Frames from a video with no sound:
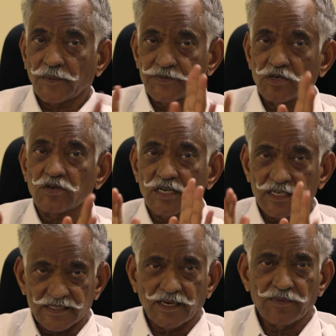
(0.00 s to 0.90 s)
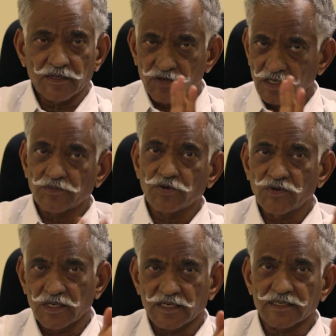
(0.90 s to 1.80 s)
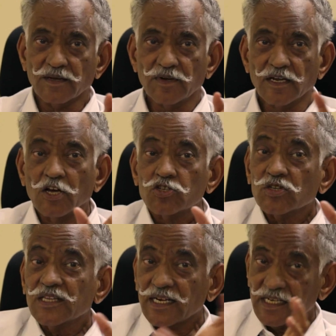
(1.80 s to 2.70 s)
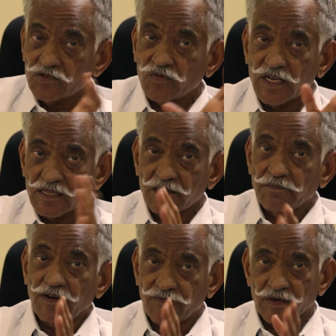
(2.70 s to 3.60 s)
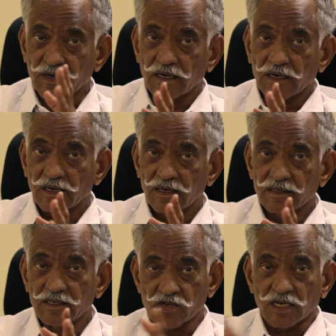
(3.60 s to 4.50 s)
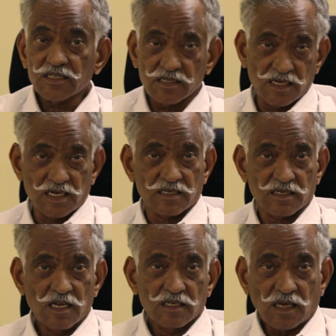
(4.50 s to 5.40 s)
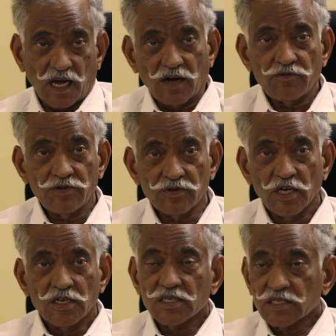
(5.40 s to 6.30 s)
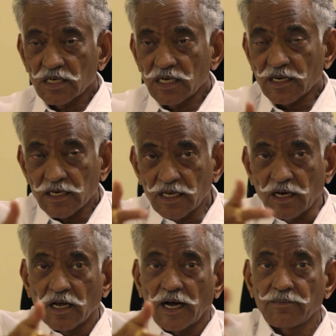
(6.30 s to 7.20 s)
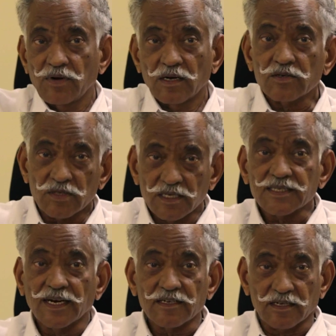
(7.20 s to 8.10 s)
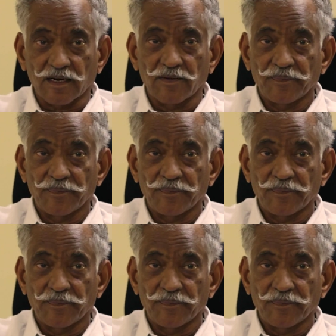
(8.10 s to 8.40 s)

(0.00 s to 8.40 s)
Absolutely, it's doubling. We can prove it, it's doubling. So that is where the buffer the trust needs. So how you say, look, yeah, I belong to a center.